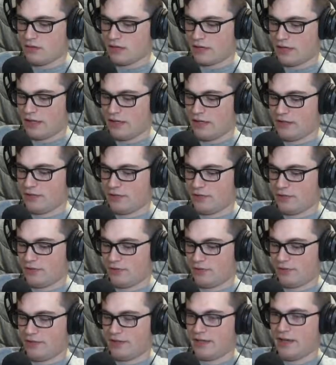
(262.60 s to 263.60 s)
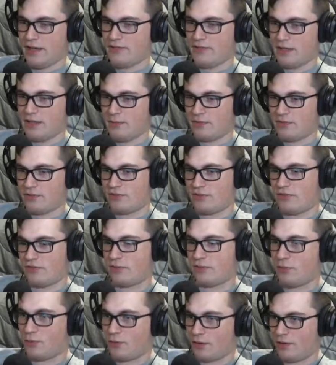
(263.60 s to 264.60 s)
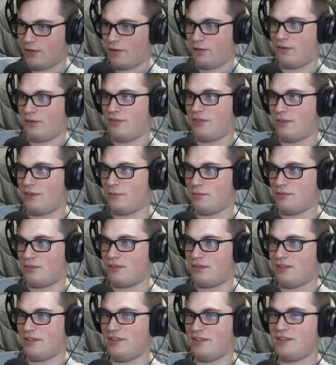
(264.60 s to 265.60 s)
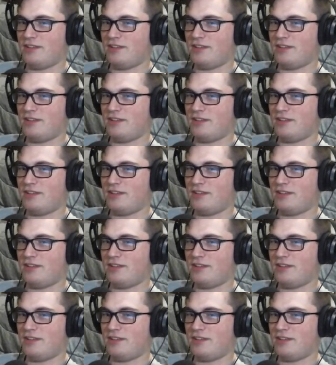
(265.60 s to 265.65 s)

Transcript: I don't really have that much to support you with, Urbrain.